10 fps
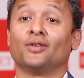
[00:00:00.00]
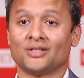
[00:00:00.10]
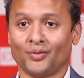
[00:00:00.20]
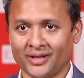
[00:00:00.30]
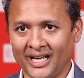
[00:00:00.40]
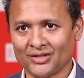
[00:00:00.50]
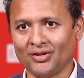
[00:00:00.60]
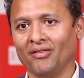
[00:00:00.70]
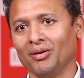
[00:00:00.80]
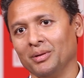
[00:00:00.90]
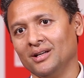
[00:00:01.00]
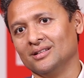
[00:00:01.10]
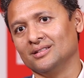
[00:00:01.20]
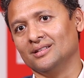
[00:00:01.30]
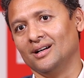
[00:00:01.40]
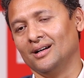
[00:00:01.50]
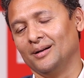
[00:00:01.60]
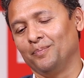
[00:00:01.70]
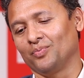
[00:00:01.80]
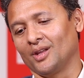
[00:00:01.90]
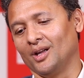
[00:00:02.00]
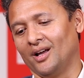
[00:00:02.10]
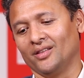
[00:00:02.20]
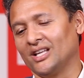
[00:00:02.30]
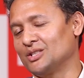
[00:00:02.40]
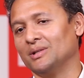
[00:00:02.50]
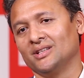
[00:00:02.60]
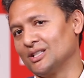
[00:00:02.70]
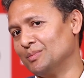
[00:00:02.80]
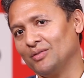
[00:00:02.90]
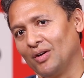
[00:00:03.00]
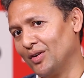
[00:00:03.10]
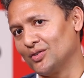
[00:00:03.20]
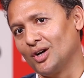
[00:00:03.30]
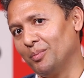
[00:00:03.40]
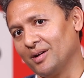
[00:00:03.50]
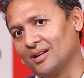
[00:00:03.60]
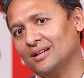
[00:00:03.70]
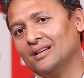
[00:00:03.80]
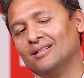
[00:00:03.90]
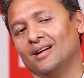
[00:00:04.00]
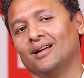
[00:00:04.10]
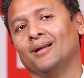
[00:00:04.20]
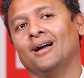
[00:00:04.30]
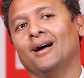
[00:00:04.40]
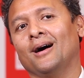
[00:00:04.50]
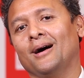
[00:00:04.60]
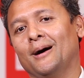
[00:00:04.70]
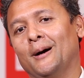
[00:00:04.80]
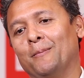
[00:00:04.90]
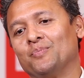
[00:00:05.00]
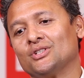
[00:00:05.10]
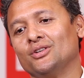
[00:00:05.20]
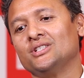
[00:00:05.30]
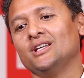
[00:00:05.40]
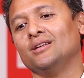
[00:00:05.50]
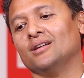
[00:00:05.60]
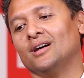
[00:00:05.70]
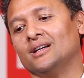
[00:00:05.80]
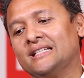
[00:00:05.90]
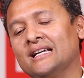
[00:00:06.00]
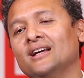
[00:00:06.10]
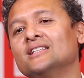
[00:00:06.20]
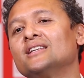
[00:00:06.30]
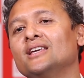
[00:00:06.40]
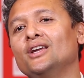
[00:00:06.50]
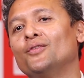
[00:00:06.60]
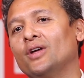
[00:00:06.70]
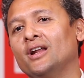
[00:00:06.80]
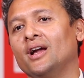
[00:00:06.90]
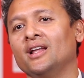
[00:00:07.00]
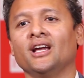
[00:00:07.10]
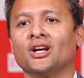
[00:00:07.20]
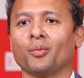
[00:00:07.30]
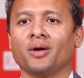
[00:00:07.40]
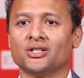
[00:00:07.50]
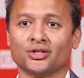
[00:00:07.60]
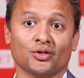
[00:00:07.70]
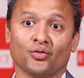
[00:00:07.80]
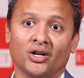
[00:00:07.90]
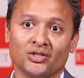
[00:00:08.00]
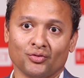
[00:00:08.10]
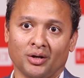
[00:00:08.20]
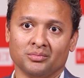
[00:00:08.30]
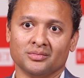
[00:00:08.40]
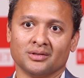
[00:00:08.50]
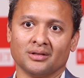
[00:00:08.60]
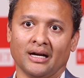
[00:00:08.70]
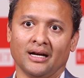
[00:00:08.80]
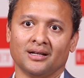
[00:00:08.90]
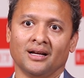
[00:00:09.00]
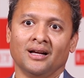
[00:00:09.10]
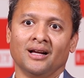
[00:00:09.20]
First of all, thanks for having me. This is my favorite topic, right? So you see, data is key for any enterprises to transform, right?